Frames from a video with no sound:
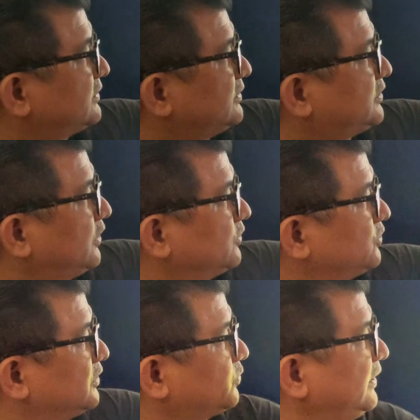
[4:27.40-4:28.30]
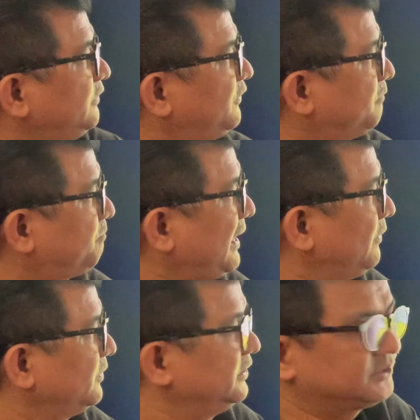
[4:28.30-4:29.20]
0 to the 25th
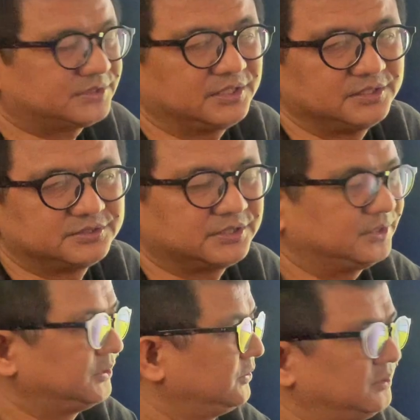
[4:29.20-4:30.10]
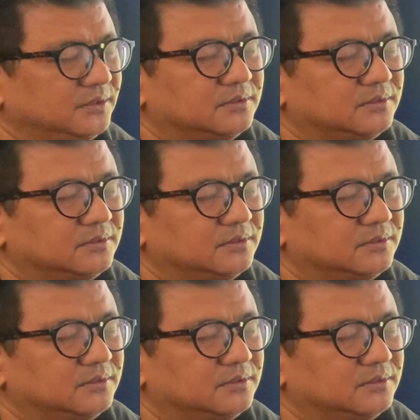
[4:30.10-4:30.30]
power is still a 0.